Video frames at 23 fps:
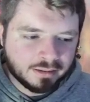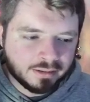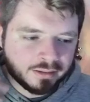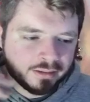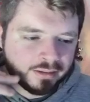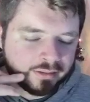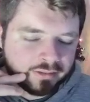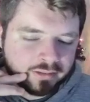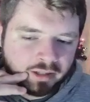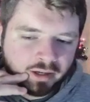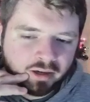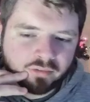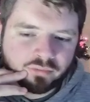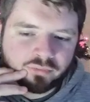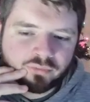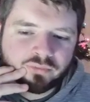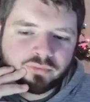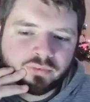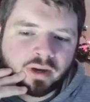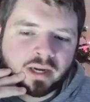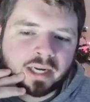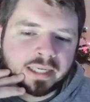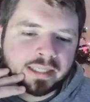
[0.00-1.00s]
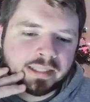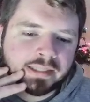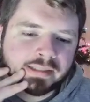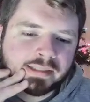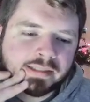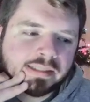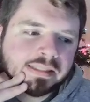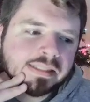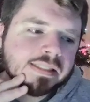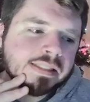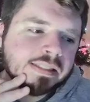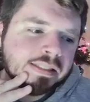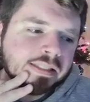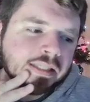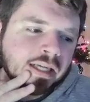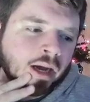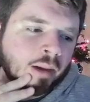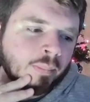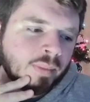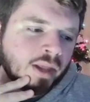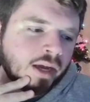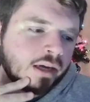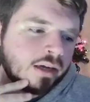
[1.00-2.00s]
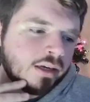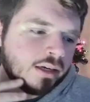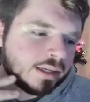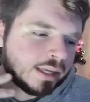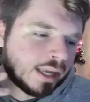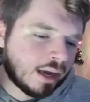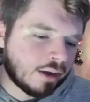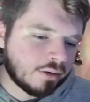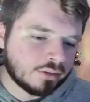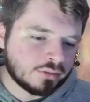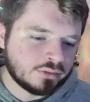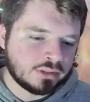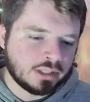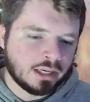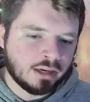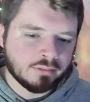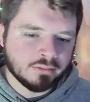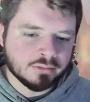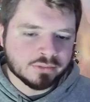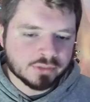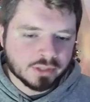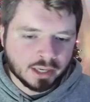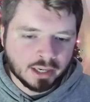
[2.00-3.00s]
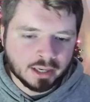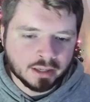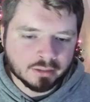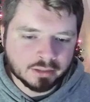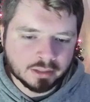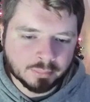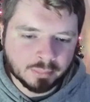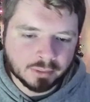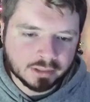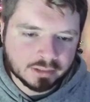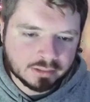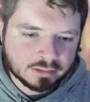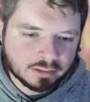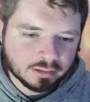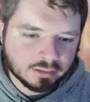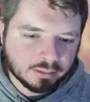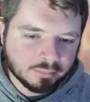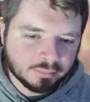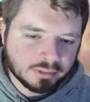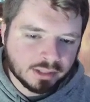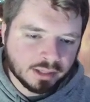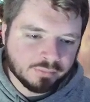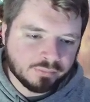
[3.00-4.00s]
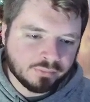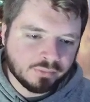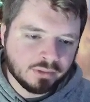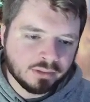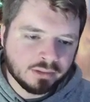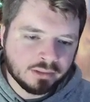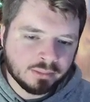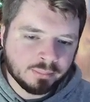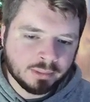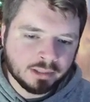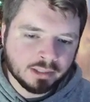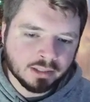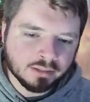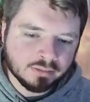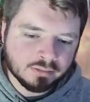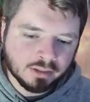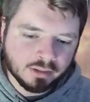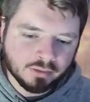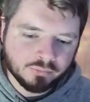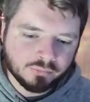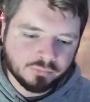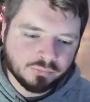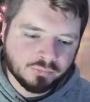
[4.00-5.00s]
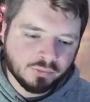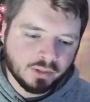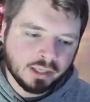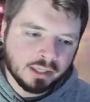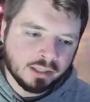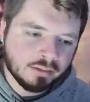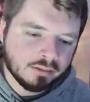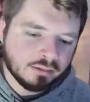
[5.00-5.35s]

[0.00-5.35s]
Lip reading: tough fight. I'm not gonna count us out entirely, but it's gonna definitely be a tough fight